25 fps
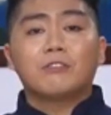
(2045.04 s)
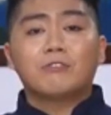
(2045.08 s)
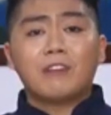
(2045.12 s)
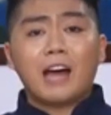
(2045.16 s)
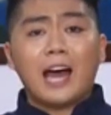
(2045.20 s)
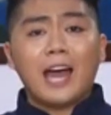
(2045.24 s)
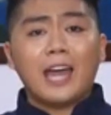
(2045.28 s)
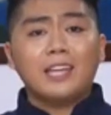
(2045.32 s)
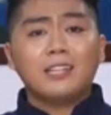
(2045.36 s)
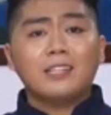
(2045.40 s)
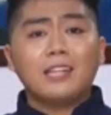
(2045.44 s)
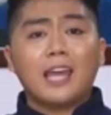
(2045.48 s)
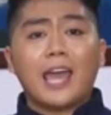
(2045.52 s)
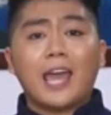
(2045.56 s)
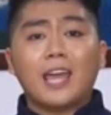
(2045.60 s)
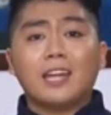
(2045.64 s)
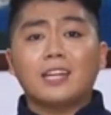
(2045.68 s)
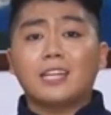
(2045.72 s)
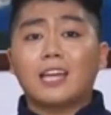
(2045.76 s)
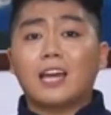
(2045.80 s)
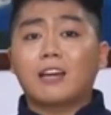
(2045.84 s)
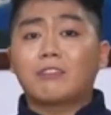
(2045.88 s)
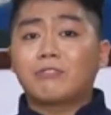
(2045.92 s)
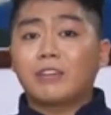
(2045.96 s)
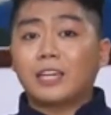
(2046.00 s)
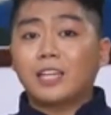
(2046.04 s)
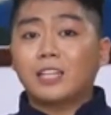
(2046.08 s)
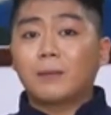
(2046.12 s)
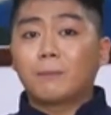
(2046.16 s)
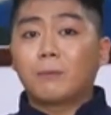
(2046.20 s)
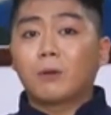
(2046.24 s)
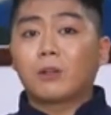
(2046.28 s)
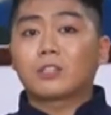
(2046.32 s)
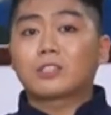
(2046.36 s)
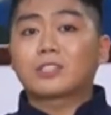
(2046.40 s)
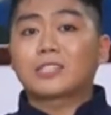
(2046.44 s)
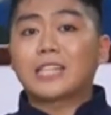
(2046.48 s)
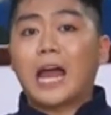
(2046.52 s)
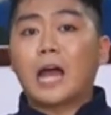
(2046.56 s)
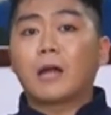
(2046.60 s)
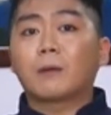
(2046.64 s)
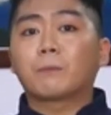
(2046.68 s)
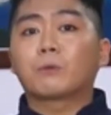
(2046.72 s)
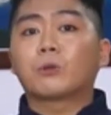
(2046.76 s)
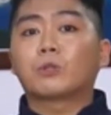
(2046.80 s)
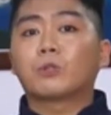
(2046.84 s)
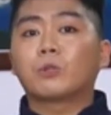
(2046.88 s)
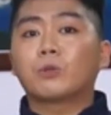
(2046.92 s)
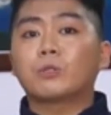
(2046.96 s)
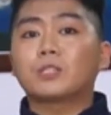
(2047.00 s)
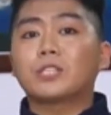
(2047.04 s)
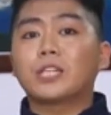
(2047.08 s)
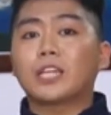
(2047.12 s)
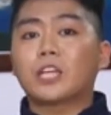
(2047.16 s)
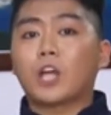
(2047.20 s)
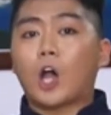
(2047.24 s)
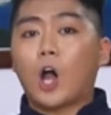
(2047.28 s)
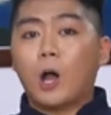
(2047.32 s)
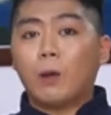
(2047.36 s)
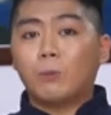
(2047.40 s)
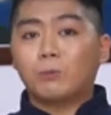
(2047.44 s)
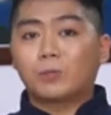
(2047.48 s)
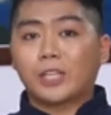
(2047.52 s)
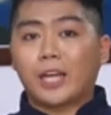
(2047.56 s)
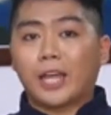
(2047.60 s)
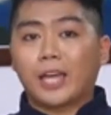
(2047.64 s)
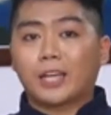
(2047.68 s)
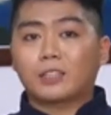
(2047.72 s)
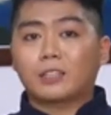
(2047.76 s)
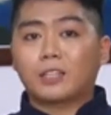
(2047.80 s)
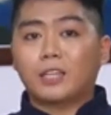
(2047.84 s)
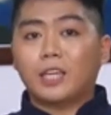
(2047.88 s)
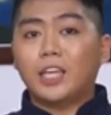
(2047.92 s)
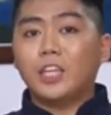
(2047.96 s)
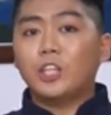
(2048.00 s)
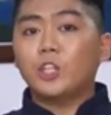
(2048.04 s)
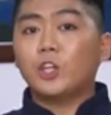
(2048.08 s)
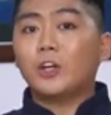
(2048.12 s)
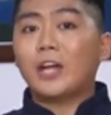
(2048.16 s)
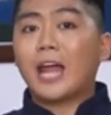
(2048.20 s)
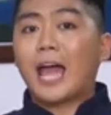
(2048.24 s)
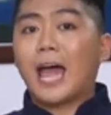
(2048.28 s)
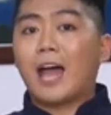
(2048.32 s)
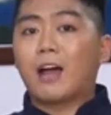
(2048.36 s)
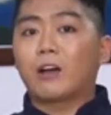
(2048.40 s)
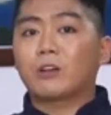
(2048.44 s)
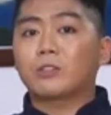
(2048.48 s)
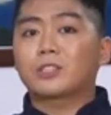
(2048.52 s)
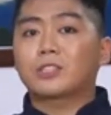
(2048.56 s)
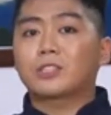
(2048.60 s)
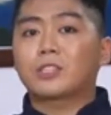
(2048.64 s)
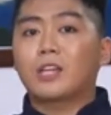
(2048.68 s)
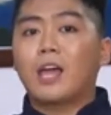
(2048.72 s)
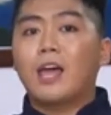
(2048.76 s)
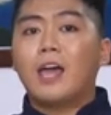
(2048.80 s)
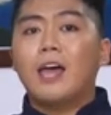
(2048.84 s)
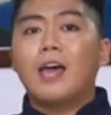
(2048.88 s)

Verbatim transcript: Find any available sound-producing object in your house